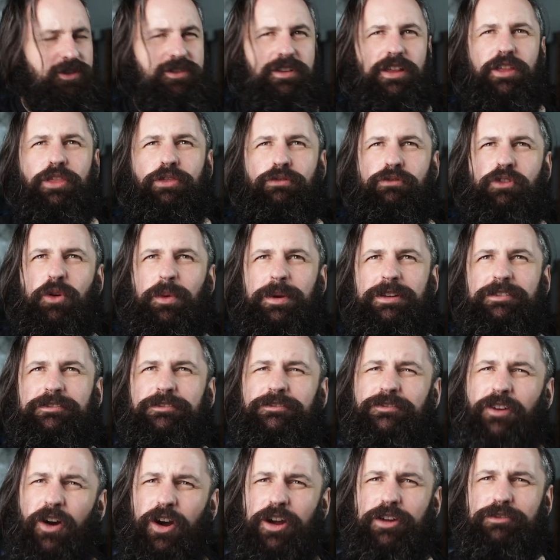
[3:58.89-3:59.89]
and they threw in
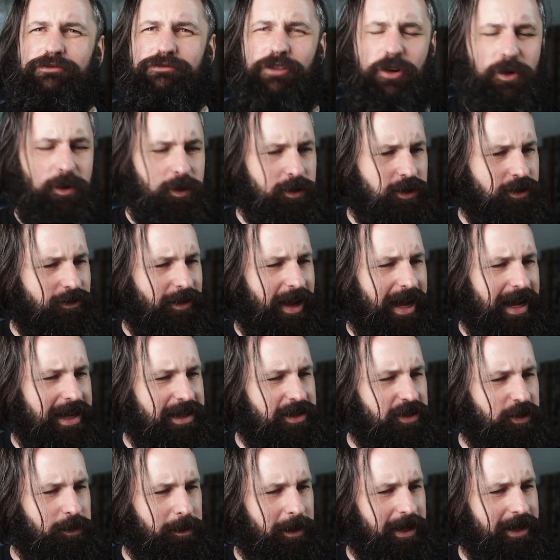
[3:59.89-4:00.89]
5 rolls of
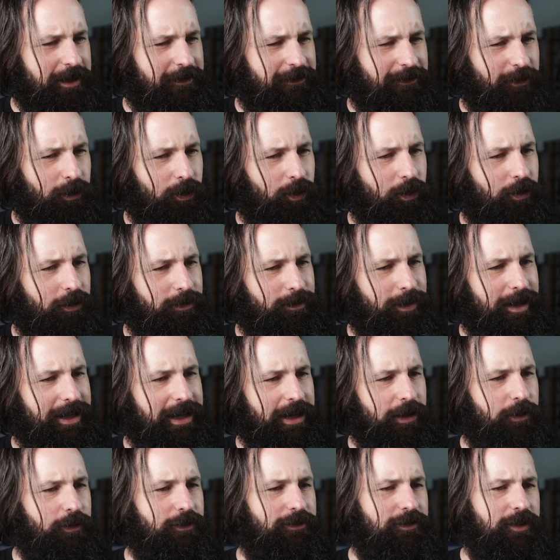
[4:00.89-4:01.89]
HP4 by
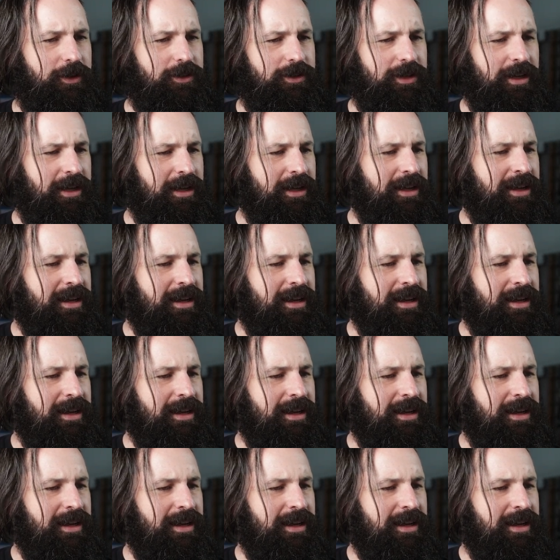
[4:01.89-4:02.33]
Ilford.